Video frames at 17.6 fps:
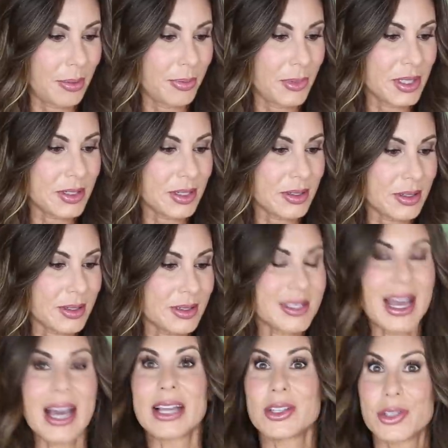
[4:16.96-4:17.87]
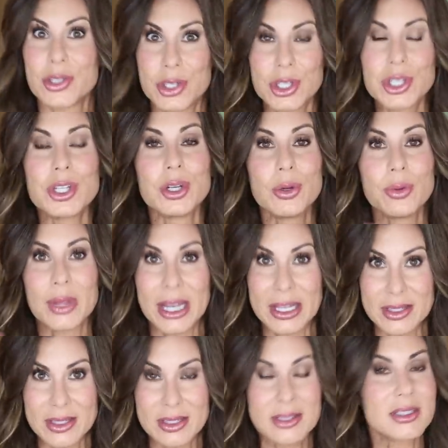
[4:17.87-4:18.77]
This is a size 2.
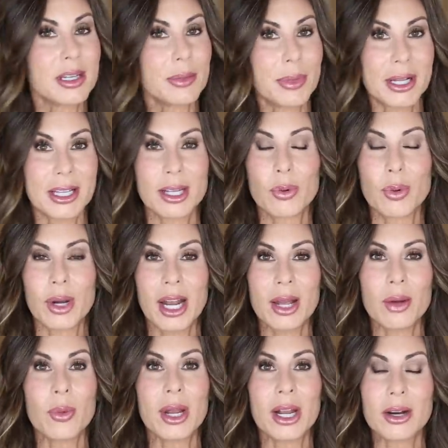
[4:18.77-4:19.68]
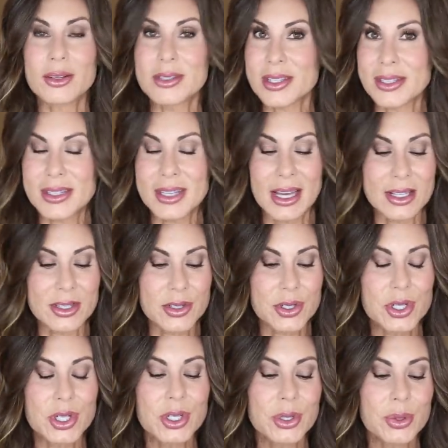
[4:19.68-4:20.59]
That's typically what I wear, is a
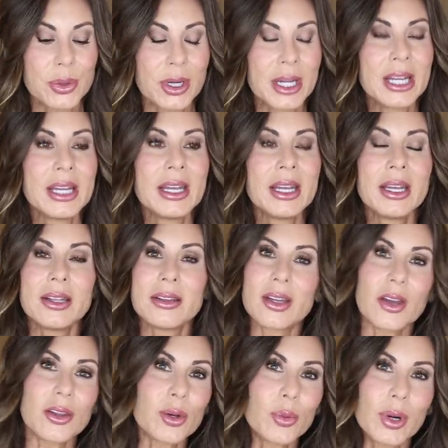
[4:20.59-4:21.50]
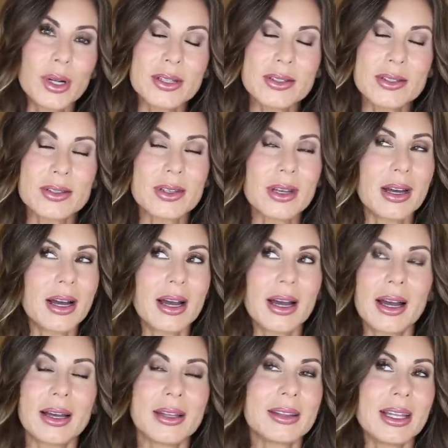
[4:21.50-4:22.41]
size 2. The other ones,
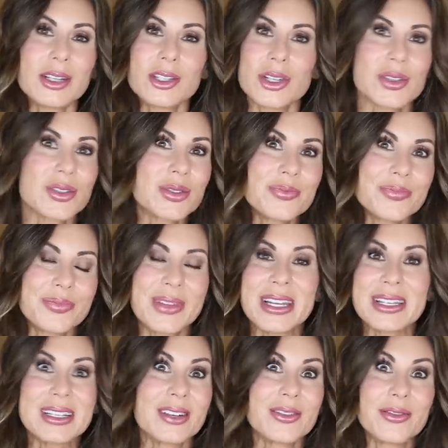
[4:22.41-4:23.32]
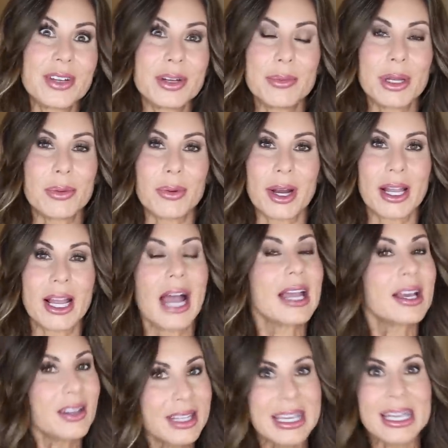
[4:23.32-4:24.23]
they didn't fit me right.
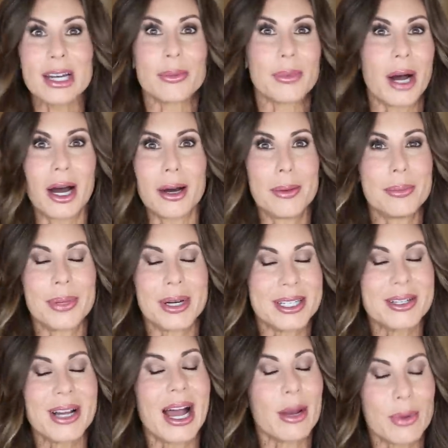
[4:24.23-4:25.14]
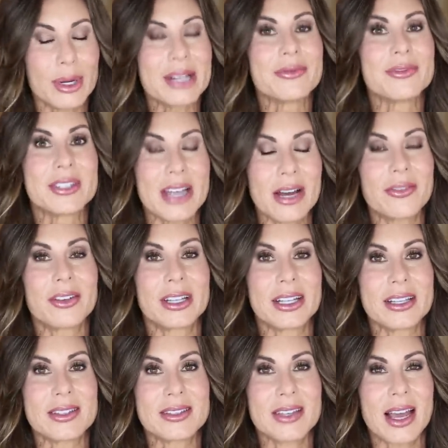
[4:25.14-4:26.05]
I could get them up, but I would have
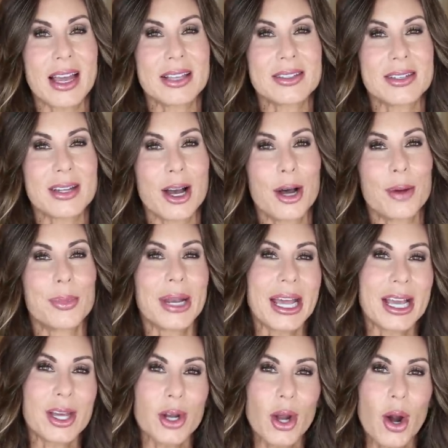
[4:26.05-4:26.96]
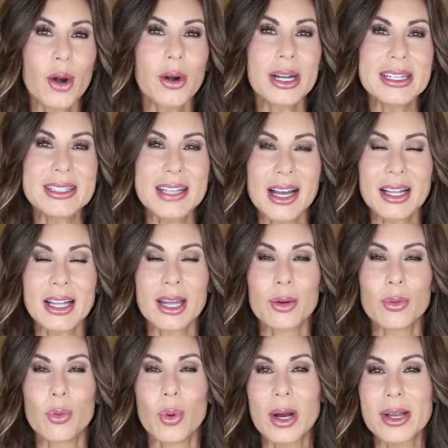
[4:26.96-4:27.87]
definitely sized up. But I could already tell
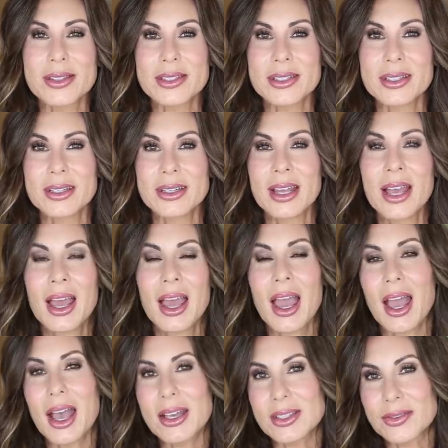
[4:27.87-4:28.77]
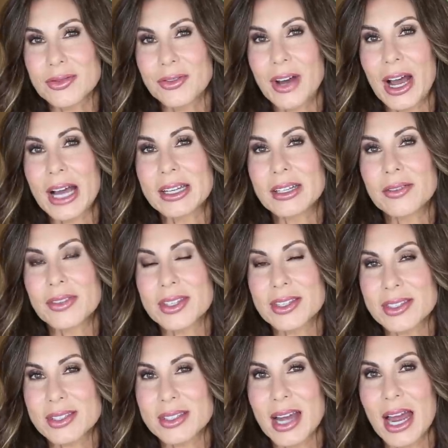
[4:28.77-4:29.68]
I wasn't as fond of
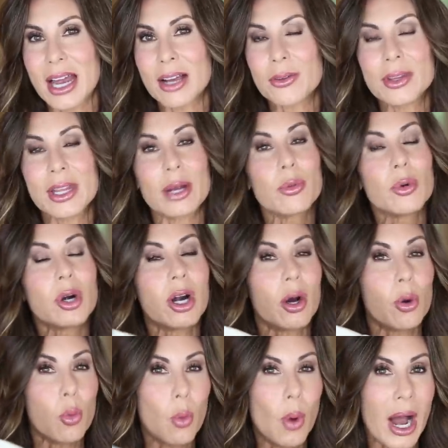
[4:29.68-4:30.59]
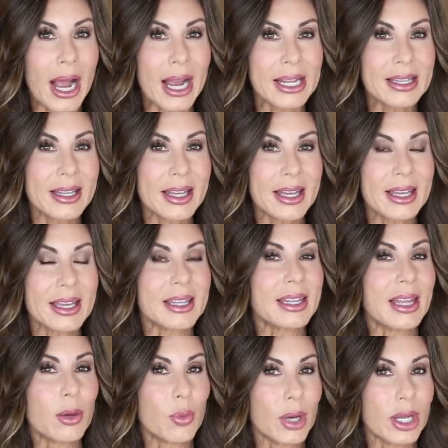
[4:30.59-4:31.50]
the style. They were a wide leg,
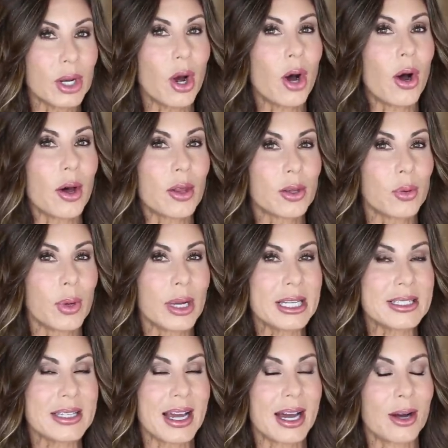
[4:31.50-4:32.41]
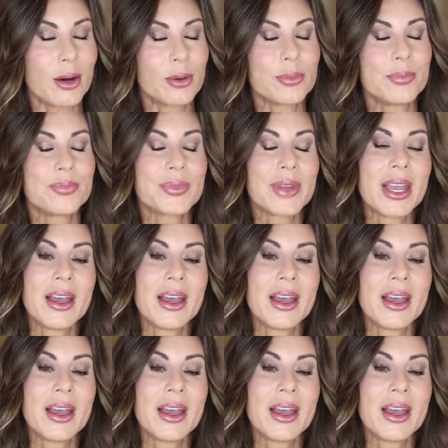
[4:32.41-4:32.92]
and they went all the way down.